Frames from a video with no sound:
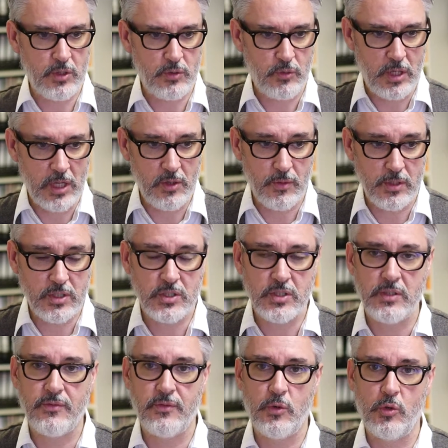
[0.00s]
get you registered
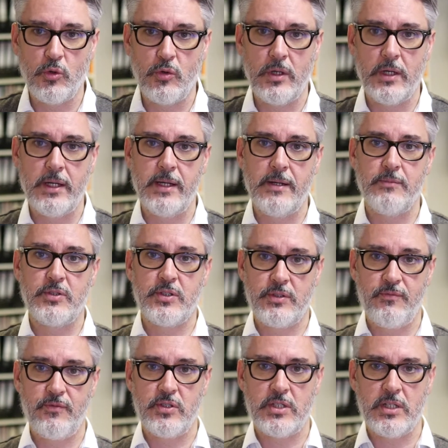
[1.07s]
for
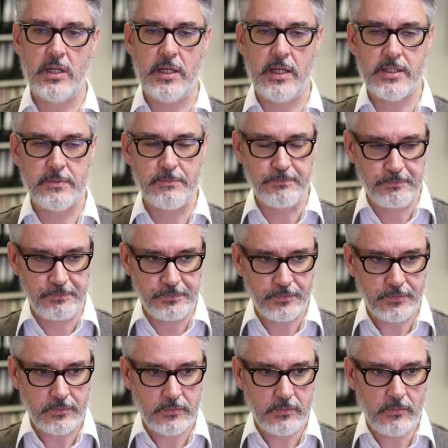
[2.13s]
CIS.
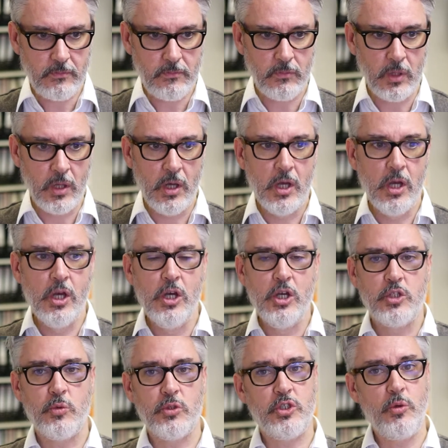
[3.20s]

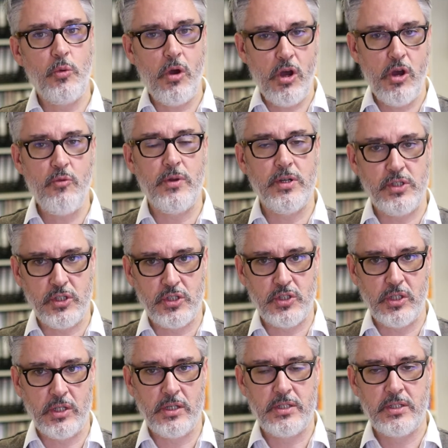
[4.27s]
So once you are
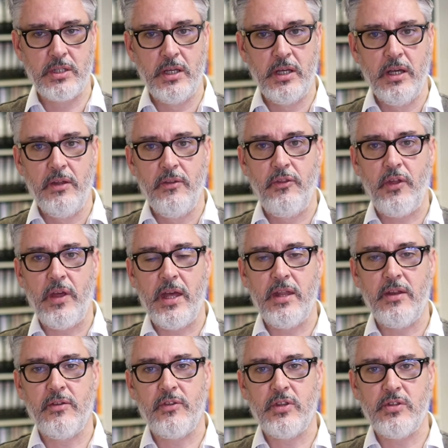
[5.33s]
registered,
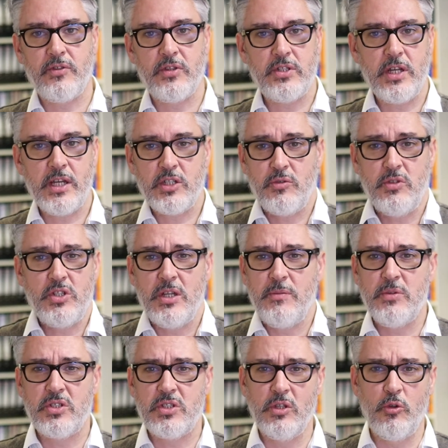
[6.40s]
then the tax regime
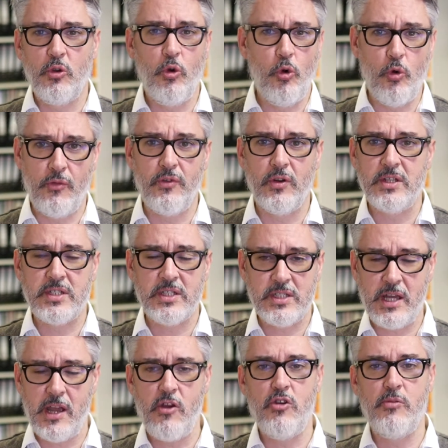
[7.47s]
is still awful. It's a
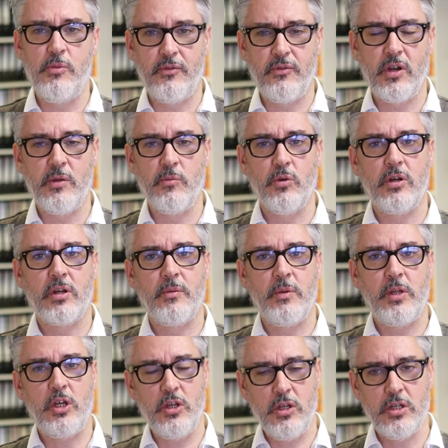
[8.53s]
terrible framework
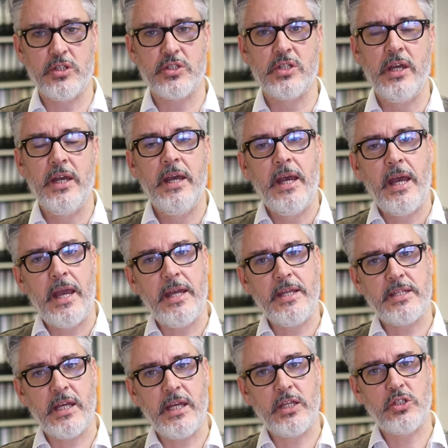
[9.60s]
because it
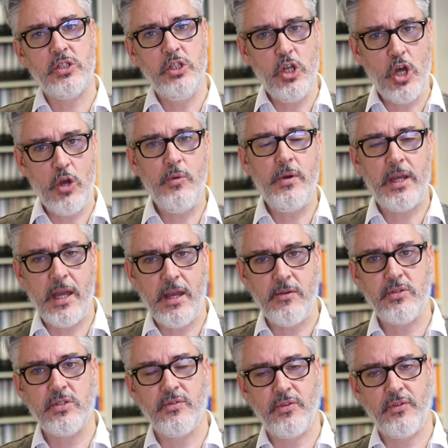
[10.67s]
takes no
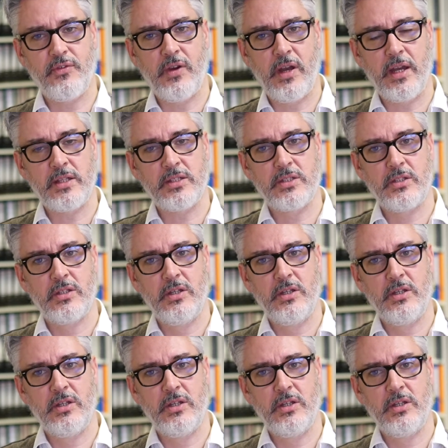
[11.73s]
account of the fact